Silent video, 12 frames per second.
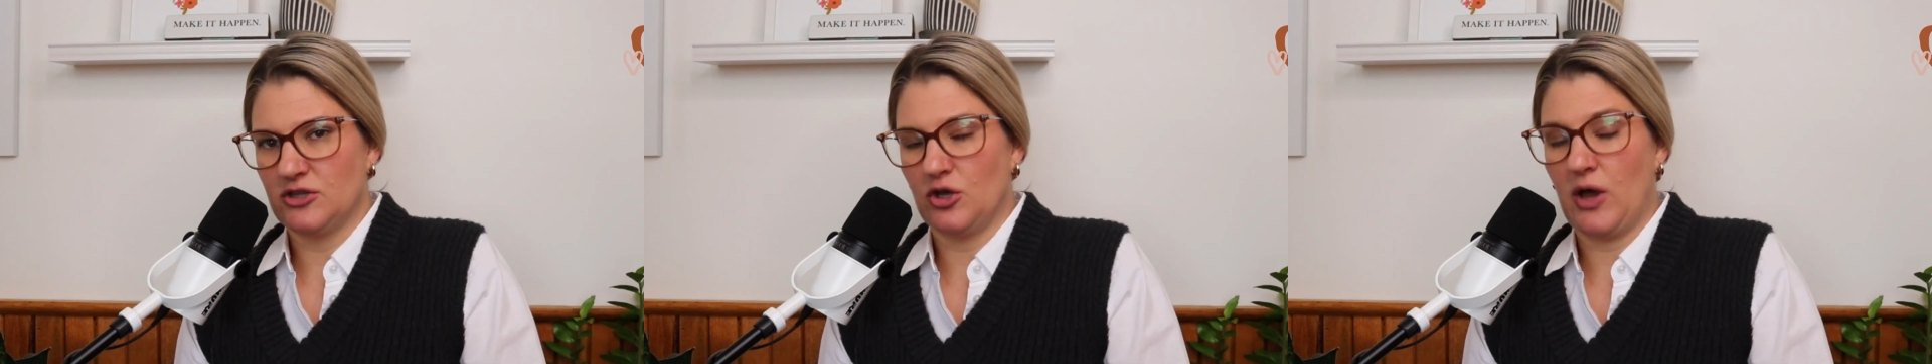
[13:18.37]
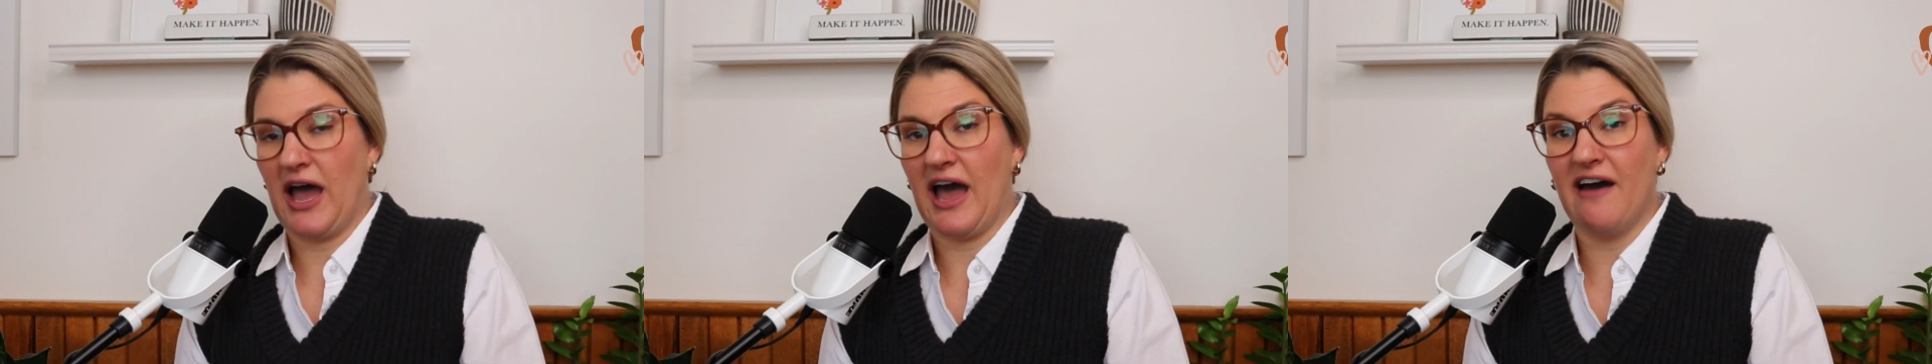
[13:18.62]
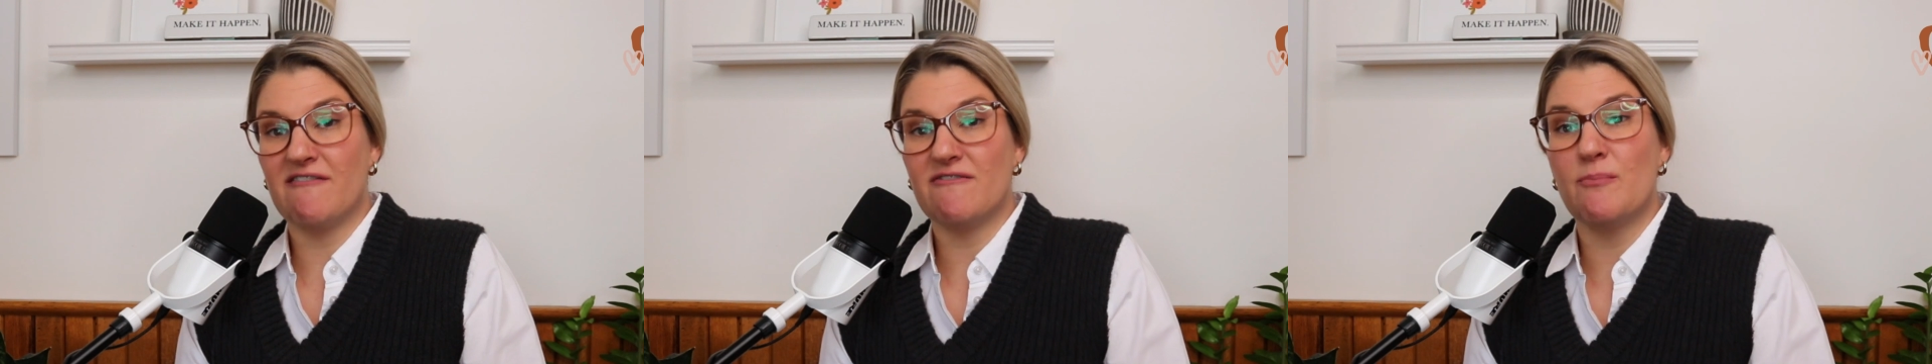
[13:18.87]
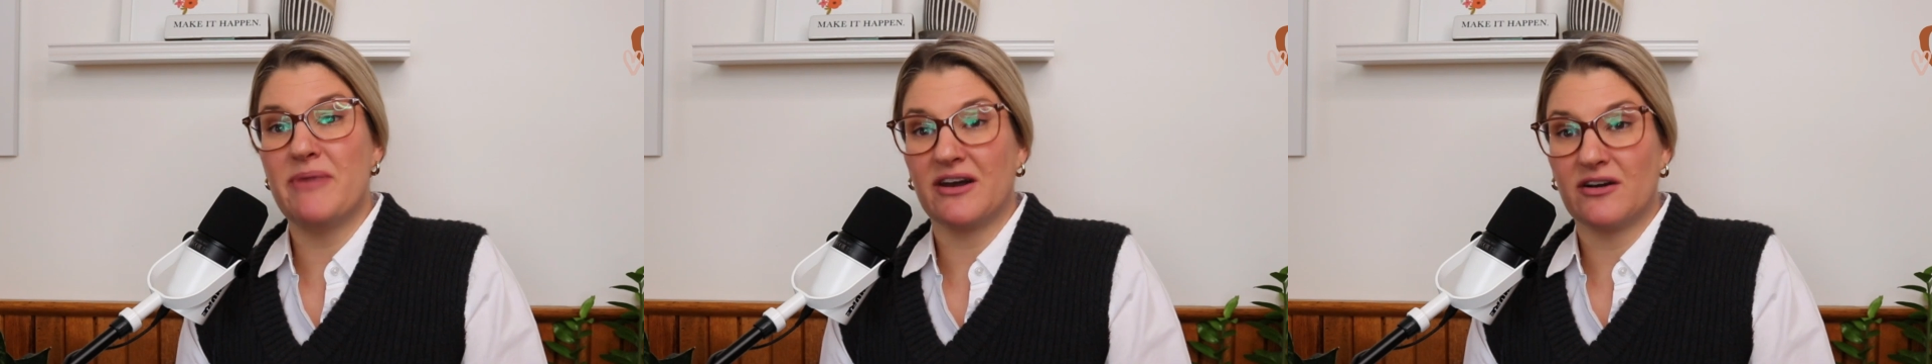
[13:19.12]
They'll
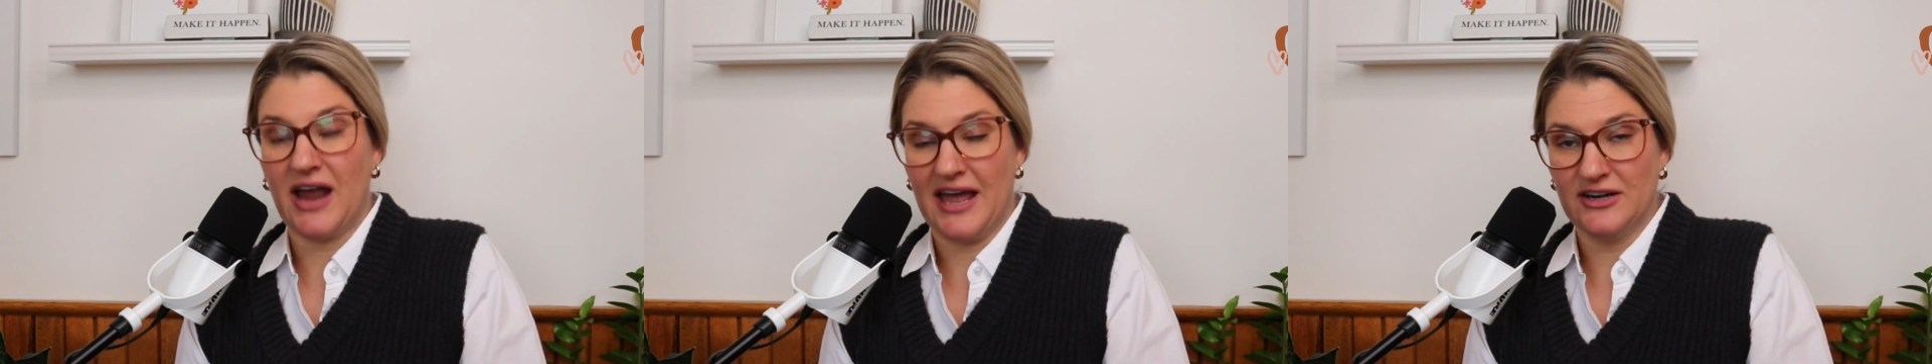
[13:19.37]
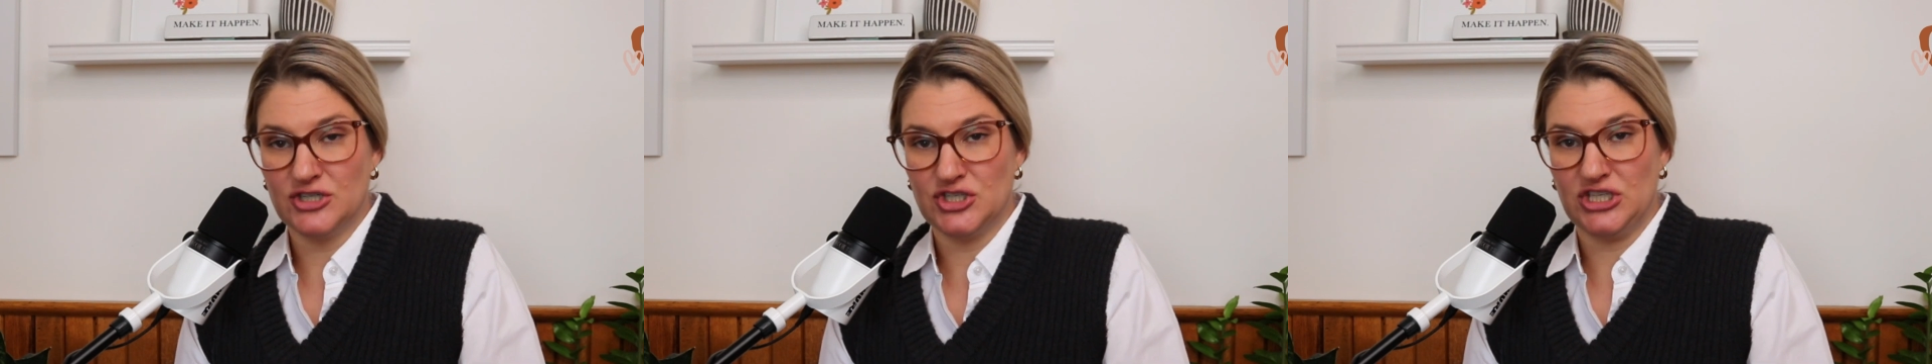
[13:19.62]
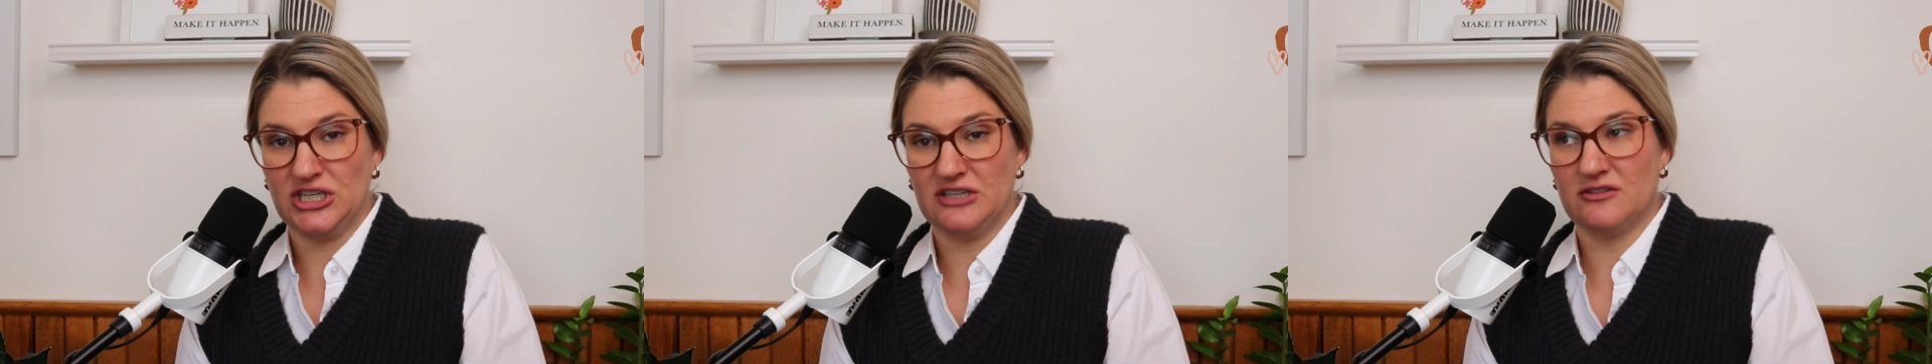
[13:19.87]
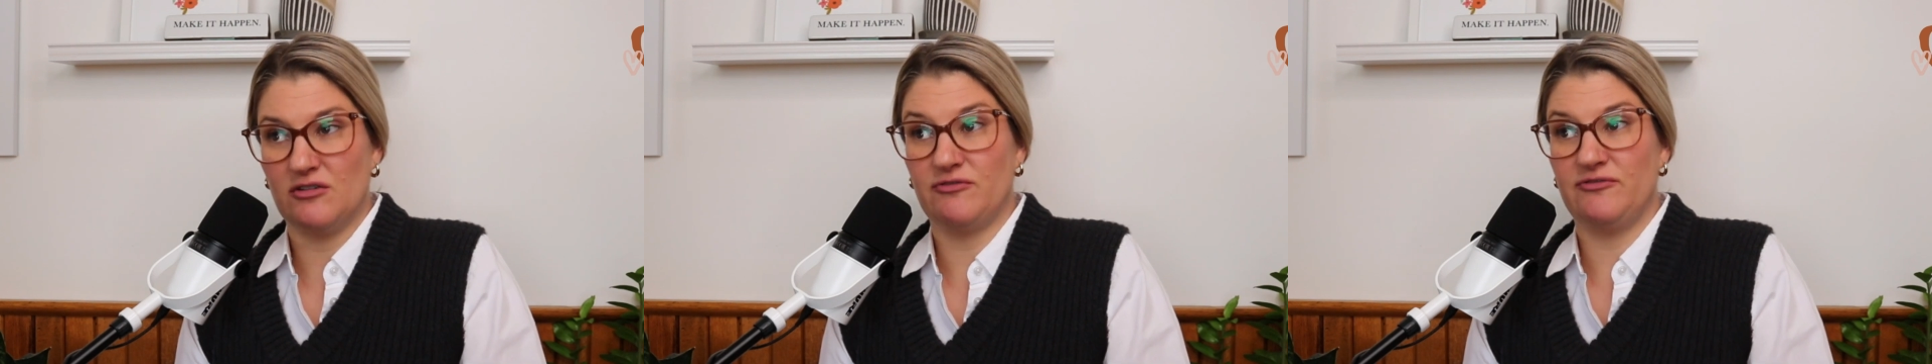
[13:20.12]
have better energy.
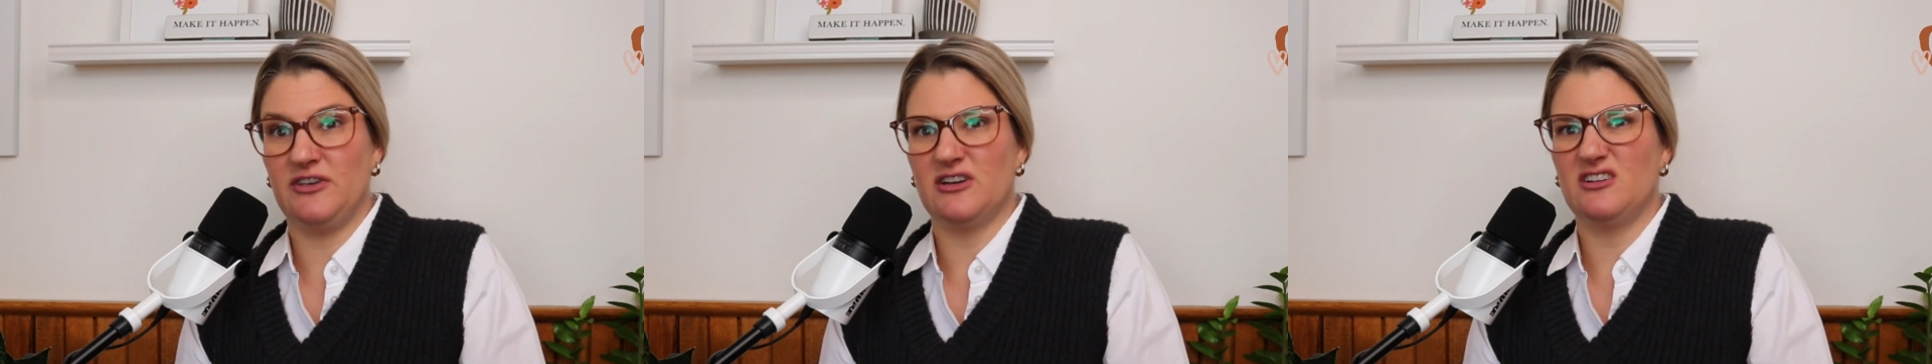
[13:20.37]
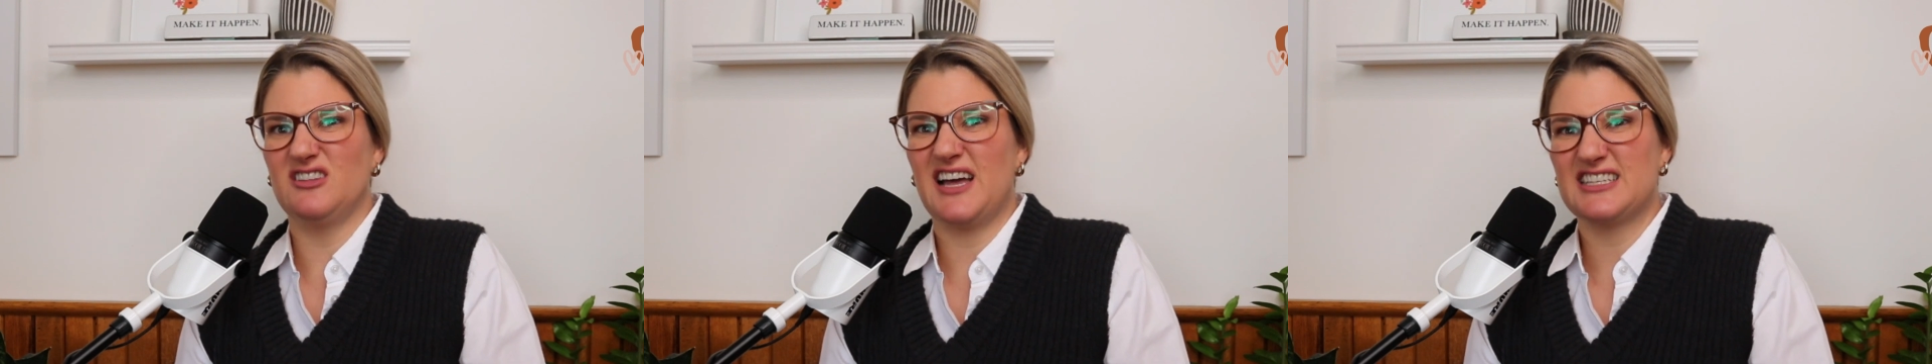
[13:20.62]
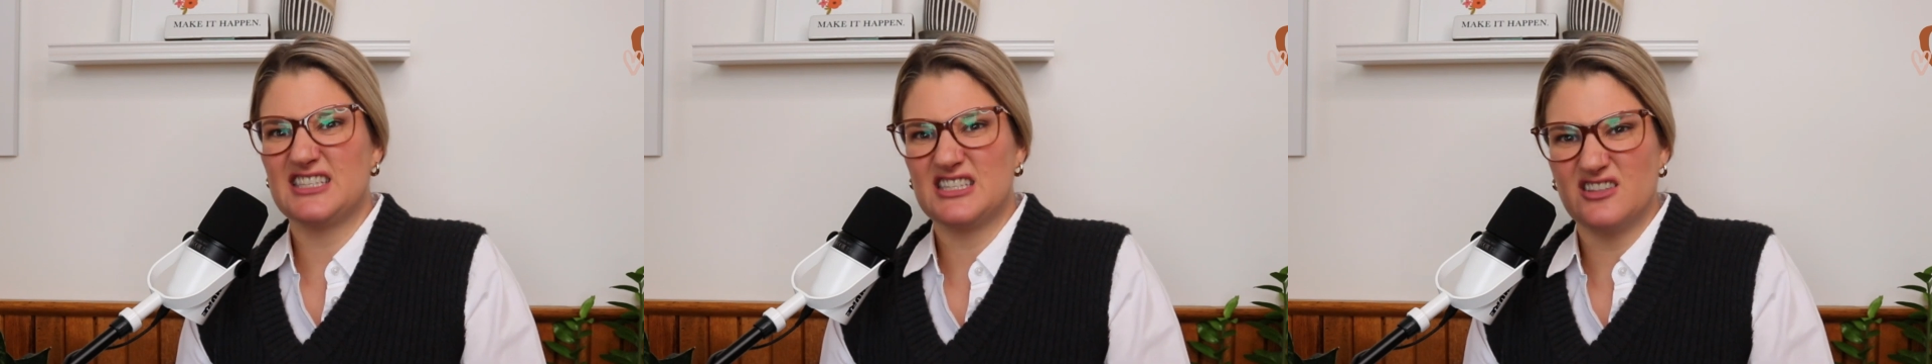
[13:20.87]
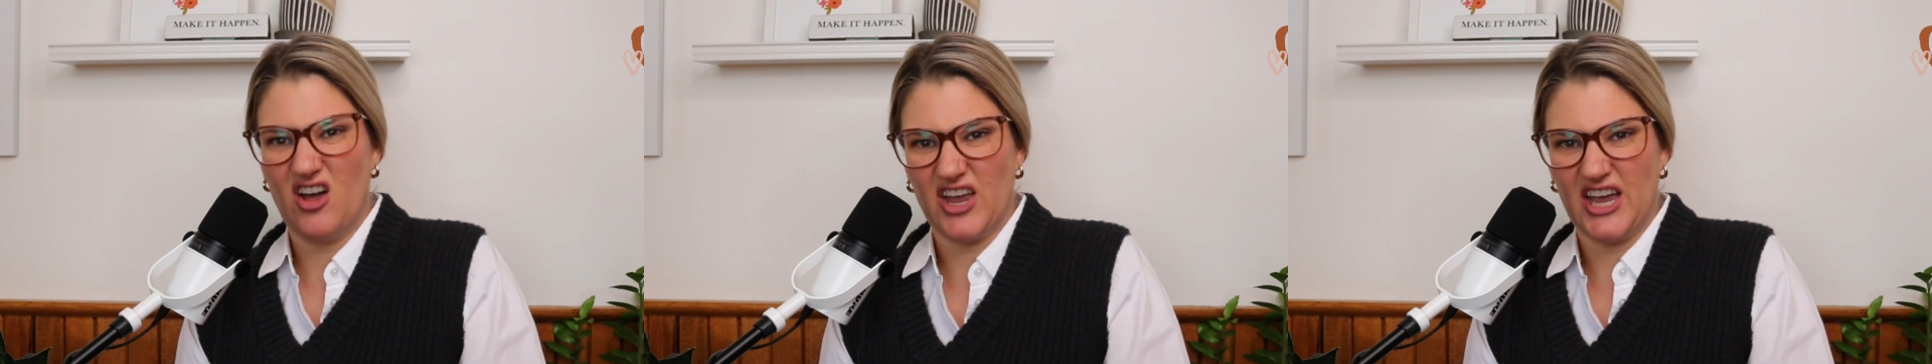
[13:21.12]
They'll feel less
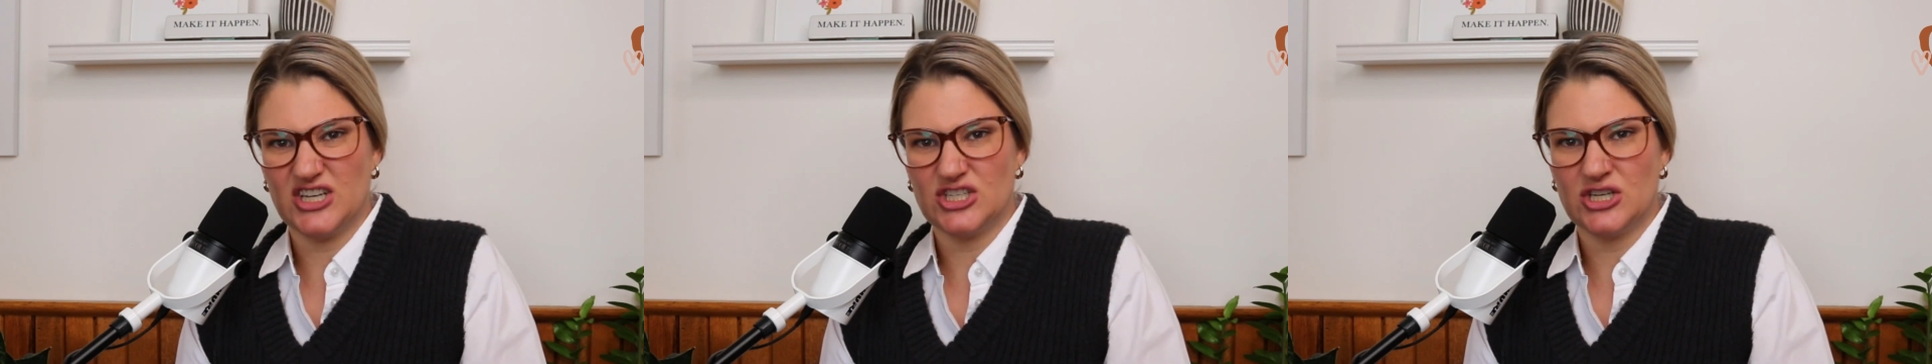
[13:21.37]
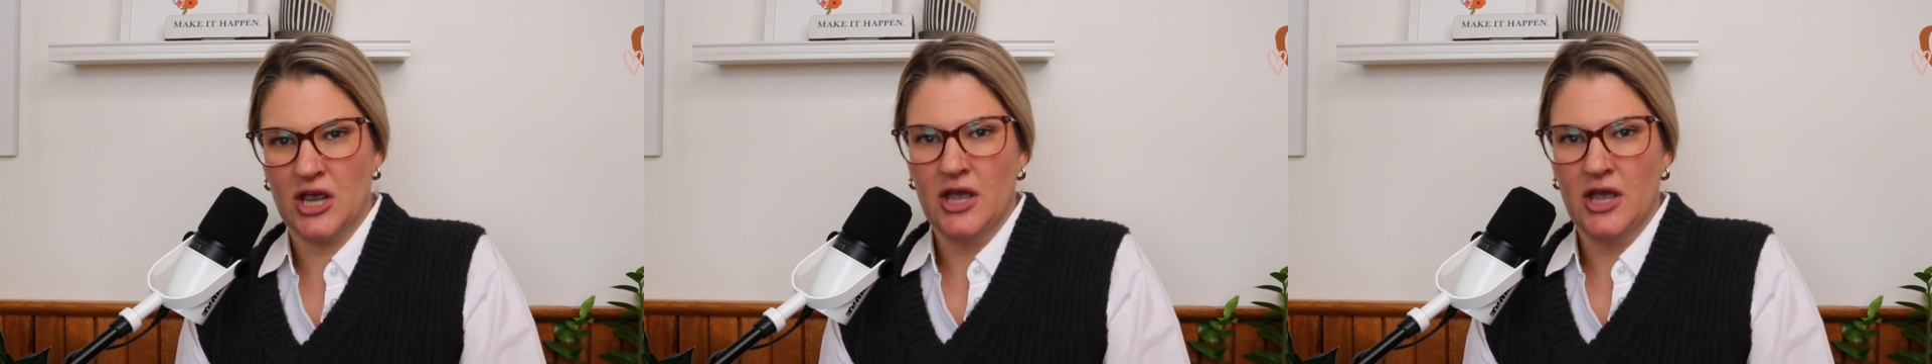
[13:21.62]
sluggish.